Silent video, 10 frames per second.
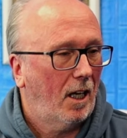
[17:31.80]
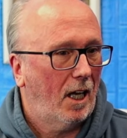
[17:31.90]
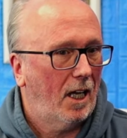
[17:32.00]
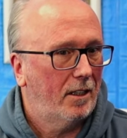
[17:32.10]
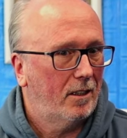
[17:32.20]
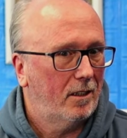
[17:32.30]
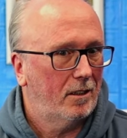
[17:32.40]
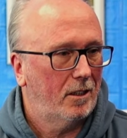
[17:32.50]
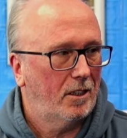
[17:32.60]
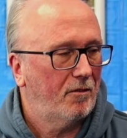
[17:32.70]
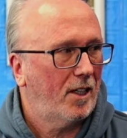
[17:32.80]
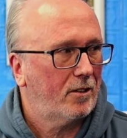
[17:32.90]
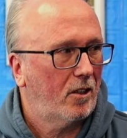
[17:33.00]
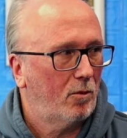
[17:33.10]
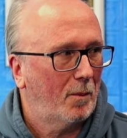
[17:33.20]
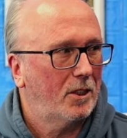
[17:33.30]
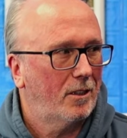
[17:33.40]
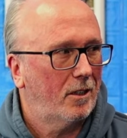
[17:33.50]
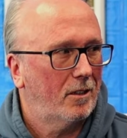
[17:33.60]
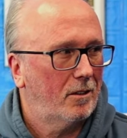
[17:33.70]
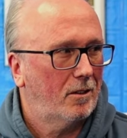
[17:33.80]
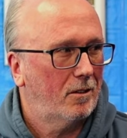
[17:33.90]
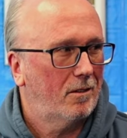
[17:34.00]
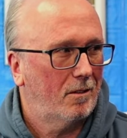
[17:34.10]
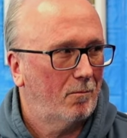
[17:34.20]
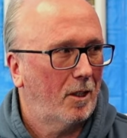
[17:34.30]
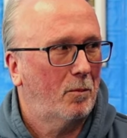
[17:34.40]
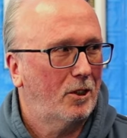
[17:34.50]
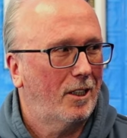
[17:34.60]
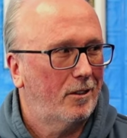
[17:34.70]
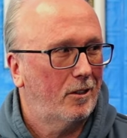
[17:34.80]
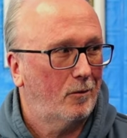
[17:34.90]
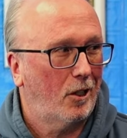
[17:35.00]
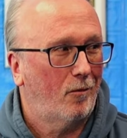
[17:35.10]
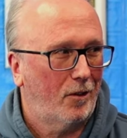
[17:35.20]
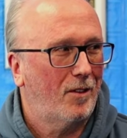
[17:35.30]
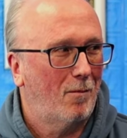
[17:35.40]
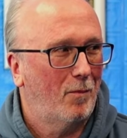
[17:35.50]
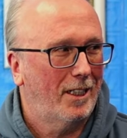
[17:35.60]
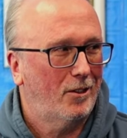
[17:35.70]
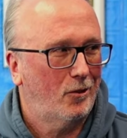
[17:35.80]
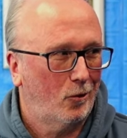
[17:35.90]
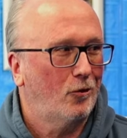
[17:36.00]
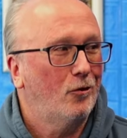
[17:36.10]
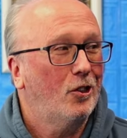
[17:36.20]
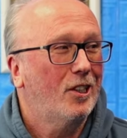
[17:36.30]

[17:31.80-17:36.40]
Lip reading: And the de facto representatives of the fan base doesn't.